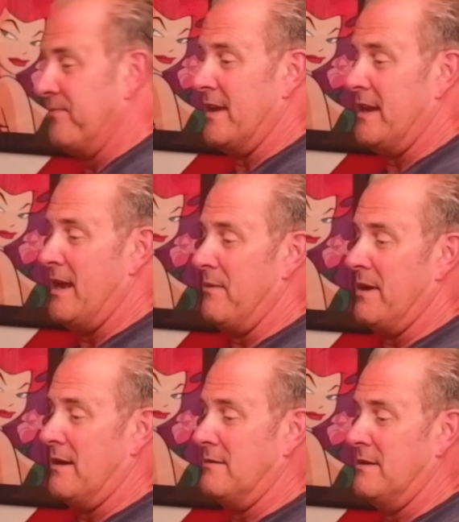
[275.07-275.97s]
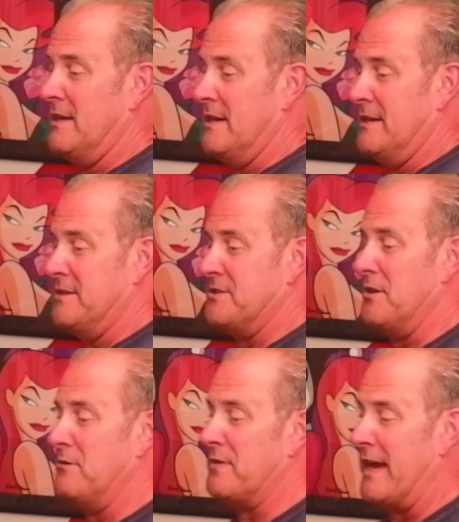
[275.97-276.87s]
And here we go.
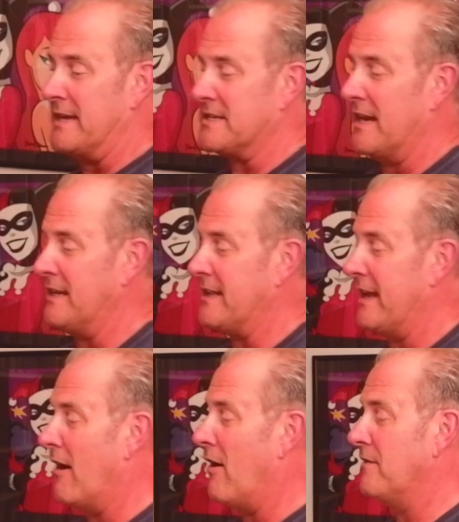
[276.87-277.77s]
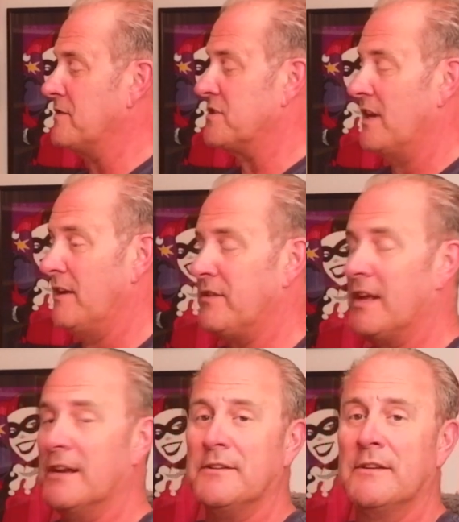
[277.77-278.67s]
2000 AD art of Steve Dillon.